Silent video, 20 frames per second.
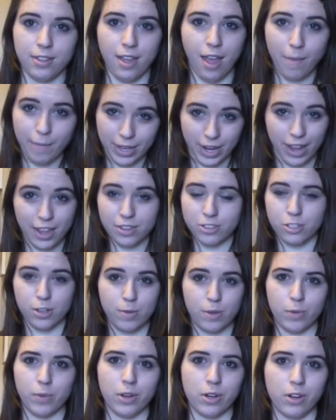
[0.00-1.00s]
I mean, I
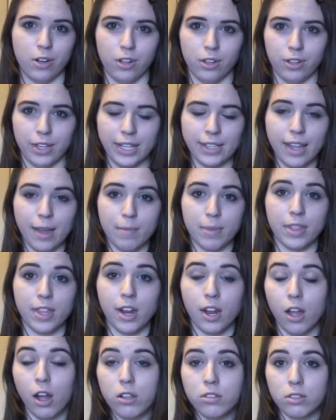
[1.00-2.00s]
assumed that we were all like that, but then
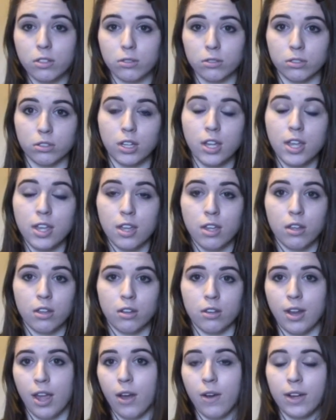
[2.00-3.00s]
I also,
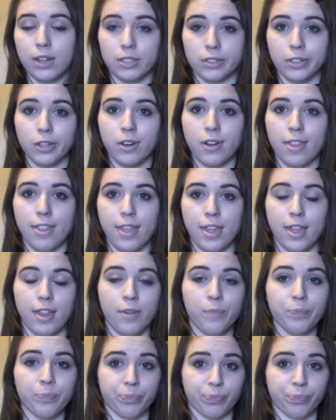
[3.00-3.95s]
now I learned that